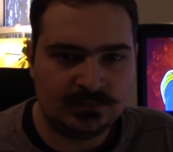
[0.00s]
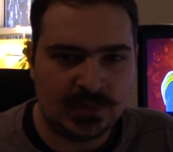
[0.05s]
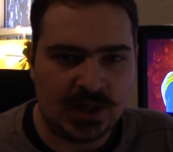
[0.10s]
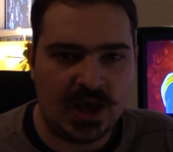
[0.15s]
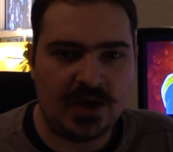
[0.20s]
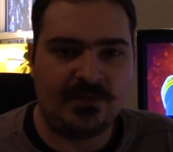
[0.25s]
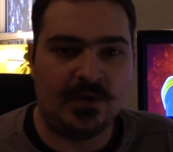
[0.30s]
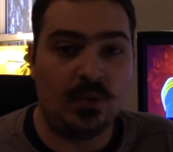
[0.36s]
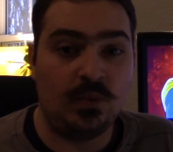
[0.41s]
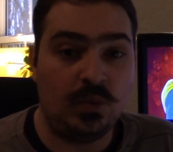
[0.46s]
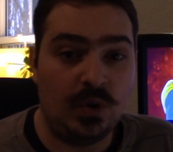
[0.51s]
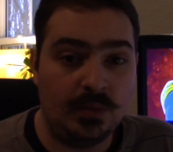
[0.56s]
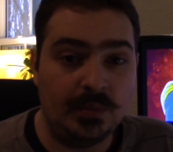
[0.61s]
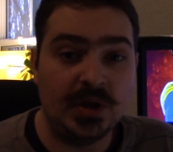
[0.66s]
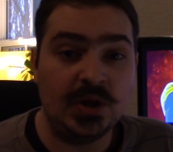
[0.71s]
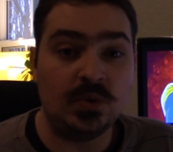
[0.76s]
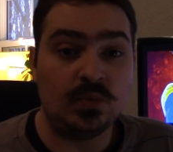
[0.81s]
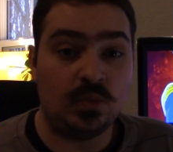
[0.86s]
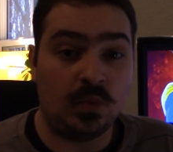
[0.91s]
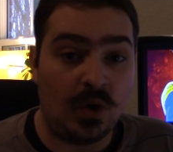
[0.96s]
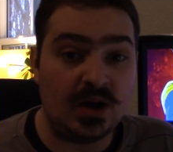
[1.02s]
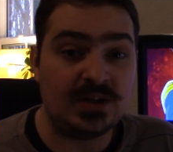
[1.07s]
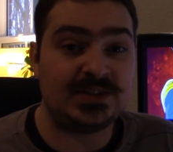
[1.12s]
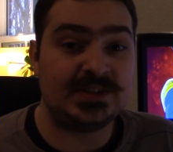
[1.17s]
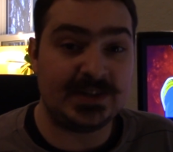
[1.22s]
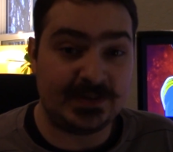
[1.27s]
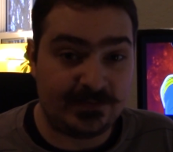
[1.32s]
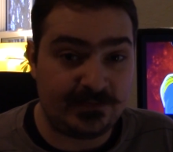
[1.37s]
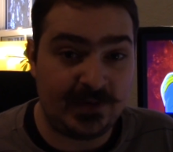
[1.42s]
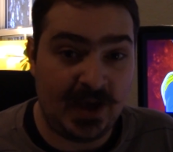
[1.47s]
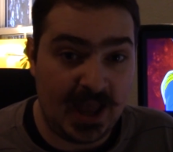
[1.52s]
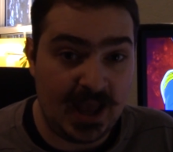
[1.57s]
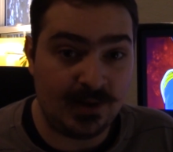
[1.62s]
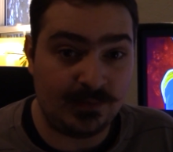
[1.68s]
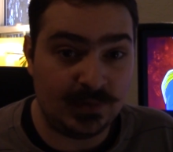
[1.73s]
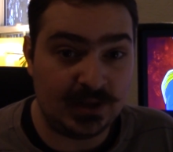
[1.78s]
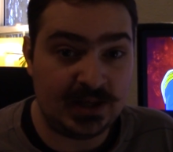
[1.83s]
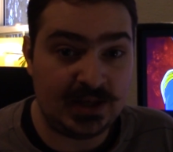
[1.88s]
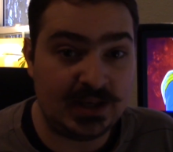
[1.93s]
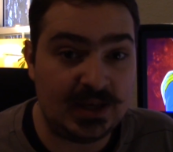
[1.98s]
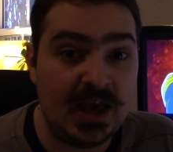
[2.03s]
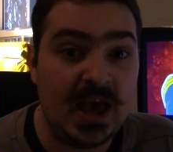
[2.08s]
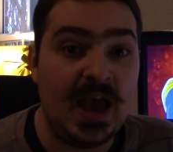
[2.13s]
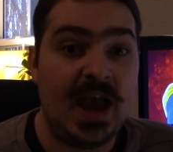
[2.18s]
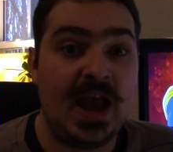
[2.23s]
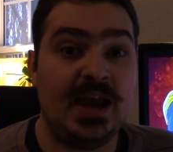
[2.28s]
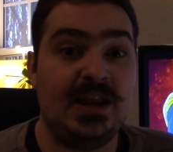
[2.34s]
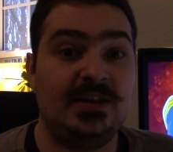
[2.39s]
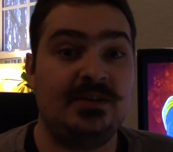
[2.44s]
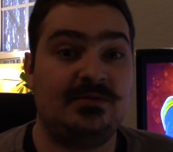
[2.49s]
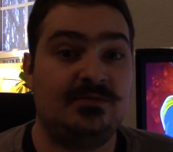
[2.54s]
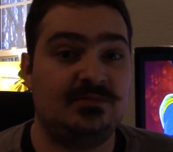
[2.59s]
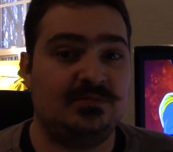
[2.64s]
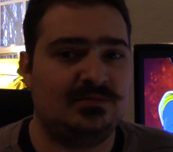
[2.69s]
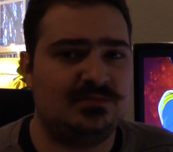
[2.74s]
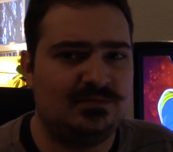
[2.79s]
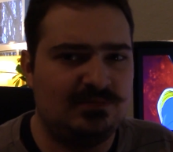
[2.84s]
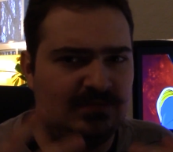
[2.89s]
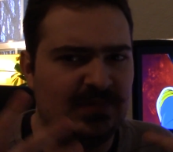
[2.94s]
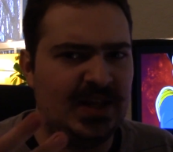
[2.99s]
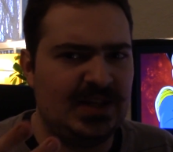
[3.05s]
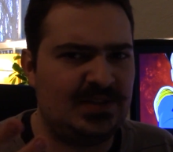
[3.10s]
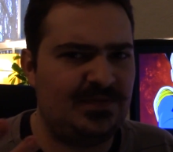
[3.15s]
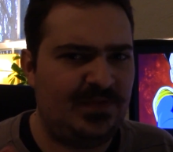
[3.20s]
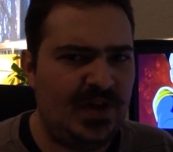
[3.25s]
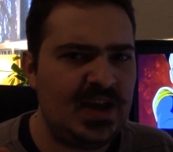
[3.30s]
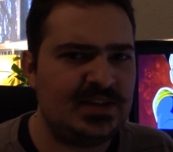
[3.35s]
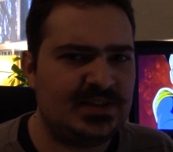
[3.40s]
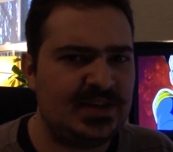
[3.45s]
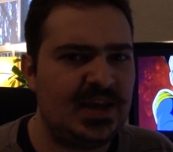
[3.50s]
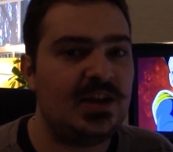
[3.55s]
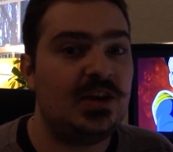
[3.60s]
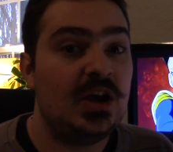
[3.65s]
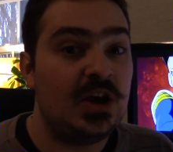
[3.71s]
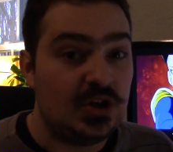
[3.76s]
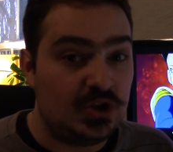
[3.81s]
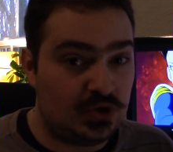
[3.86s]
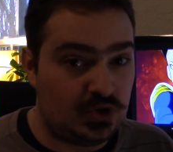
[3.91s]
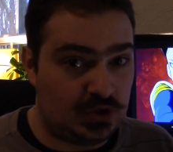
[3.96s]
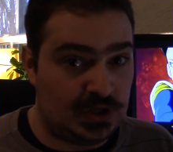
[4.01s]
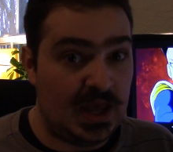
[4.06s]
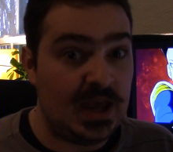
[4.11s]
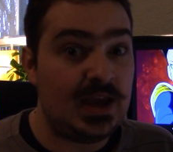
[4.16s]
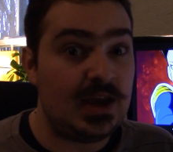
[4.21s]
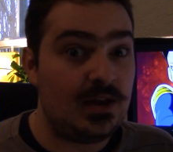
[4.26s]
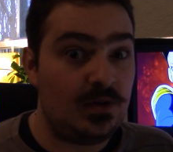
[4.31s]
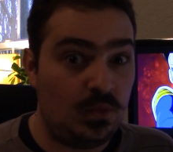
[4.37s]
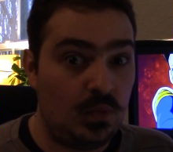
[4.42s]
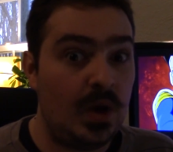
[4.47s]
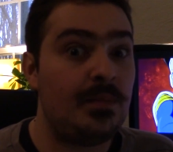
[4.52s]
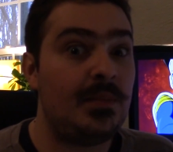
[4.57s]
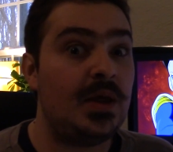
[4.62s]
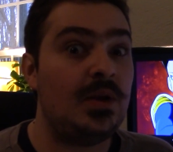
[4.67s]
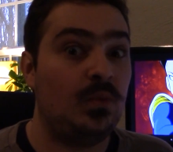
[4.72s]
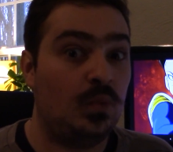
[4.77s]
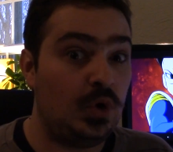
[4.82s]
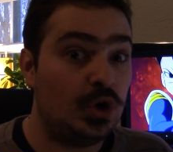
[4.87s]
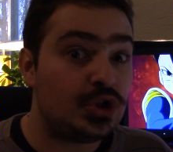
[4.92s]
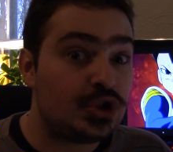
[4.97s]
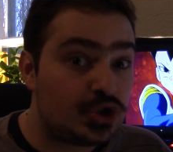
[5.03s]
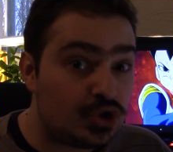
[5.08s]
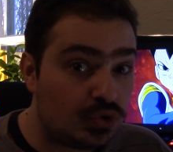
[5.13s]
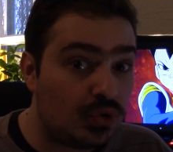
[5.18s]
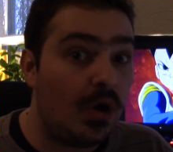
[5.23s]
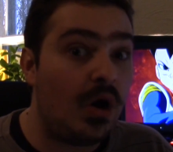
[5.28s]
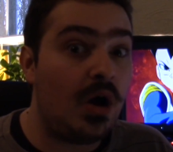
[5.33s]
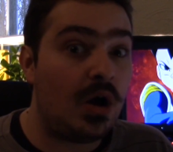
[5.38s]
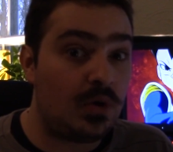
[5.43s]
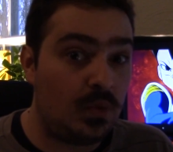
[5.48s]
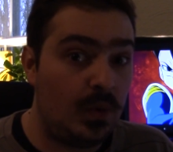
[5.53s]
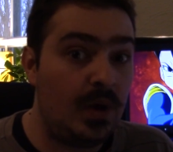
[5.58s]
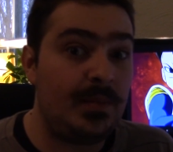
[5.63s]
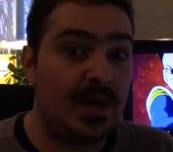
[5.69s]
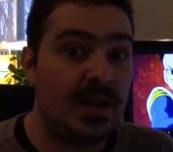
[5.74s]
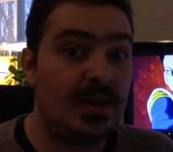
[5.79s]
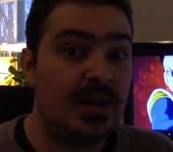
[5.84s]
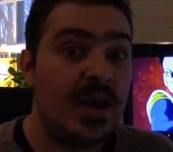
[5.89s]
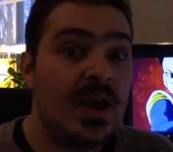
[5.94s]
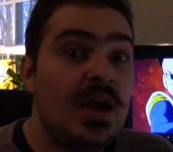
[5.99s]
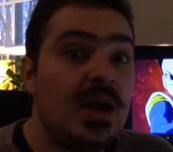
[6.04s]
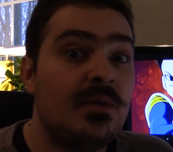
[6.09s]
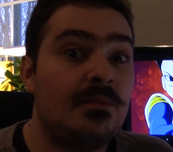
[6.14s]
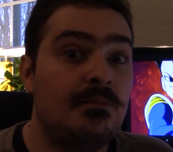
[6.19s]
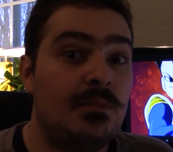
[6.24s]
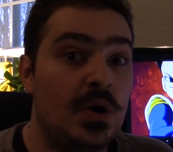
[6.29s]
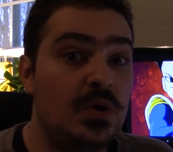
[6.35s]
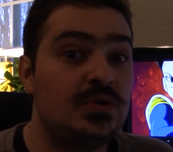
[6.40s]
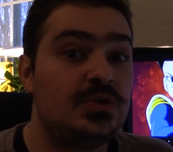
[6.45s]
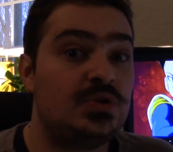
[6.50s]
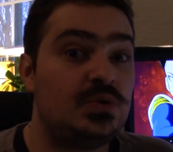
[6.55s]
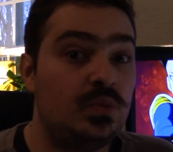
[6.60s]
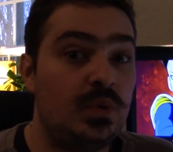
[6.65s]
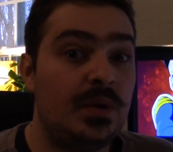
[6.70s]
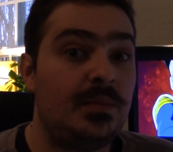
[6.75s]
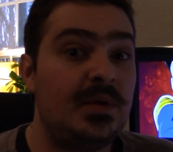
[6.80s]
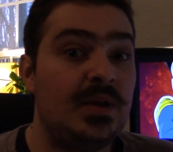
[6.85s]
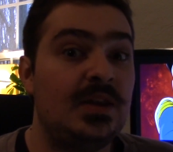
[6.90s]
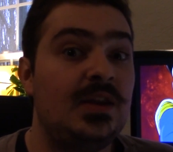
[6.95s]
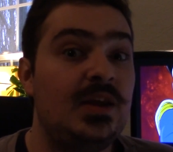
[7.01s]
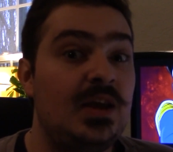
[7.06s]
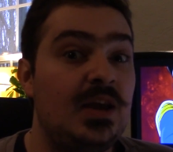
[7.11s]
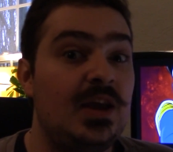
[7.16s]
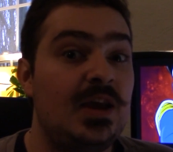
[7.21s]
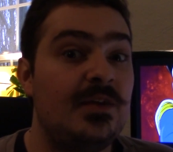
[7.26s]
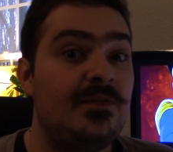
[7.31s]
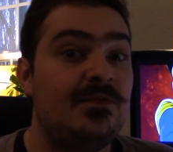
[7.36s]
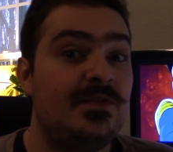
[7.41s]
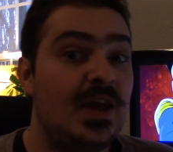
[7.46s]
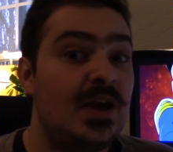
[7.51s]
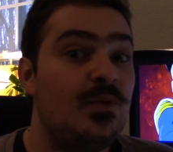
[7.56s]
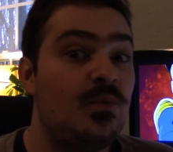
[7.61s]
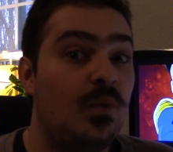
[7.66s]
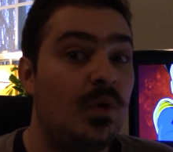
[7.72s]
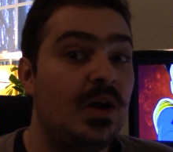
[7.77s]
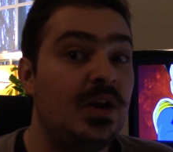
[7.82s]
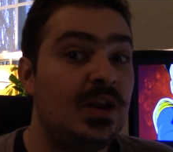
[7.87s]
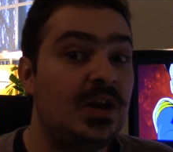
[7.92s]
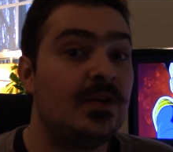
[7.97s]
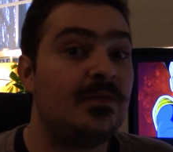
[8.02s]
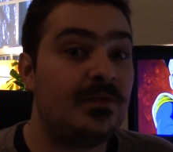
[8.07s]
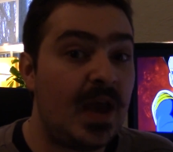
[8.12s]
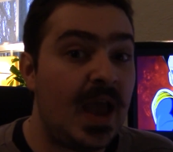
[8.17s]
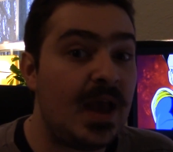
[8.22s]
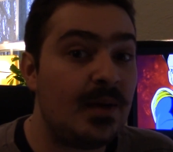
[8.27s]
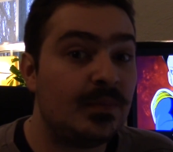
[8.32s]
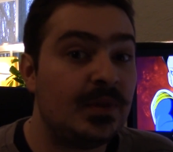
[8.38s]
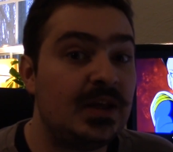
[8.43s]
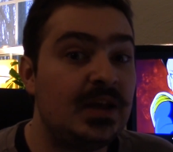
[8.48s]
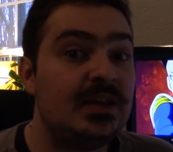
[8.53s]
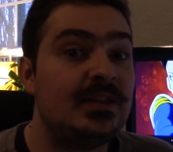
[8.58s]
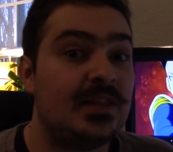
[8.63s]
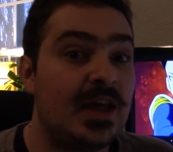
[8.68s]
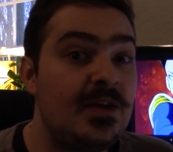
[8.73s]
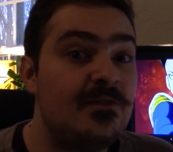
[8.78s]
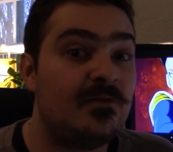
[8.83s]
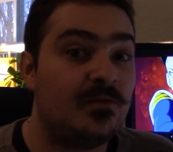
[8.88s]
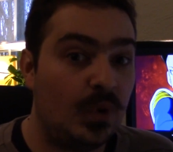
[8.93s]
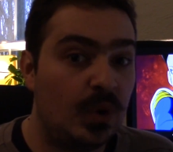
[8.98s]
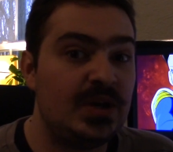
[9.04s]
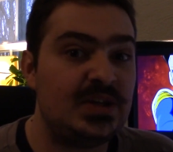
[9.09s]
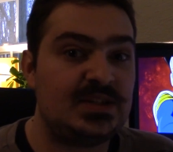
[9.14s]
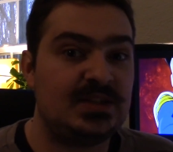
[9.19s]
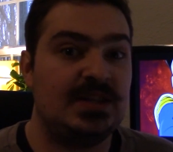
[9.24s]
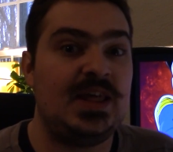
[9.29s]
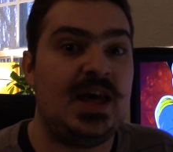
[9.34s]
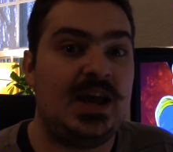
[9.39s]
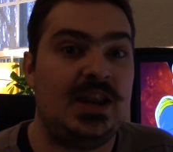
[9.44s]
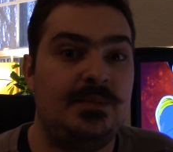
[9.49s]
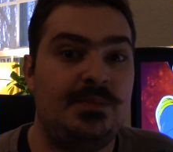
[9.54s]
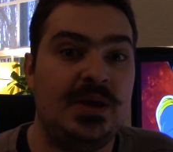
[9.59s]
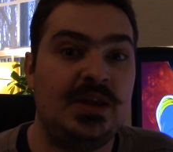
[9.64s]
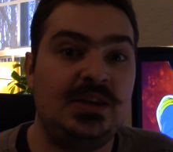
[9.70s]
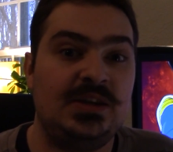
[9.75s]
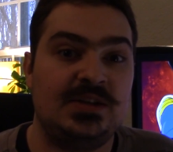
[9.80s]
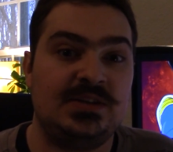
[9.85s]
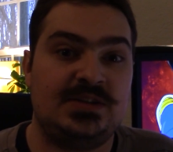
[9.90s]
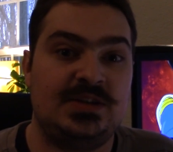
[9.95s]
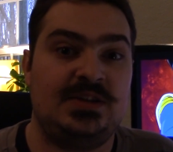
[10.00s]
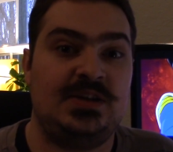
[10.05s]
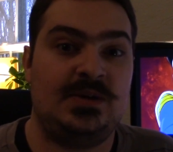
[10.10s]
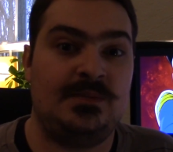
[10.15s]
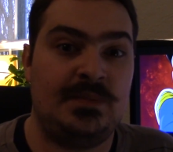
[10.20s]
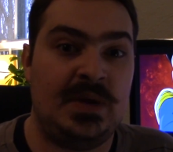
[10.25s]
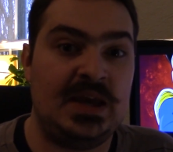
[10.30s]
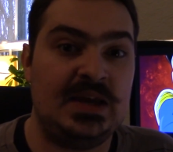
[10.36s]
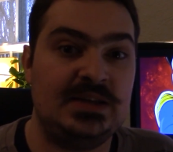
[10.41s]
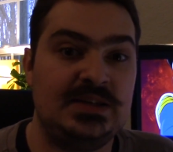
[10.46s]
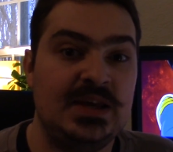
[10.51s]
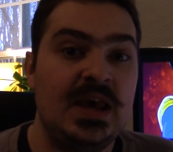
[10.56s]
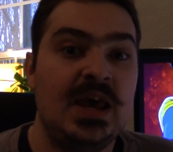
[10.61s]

If a woman wants a family, and let's face it, Saiyan women were strong women. Most women, if they wanted a family, they voiced that opinion to their mate,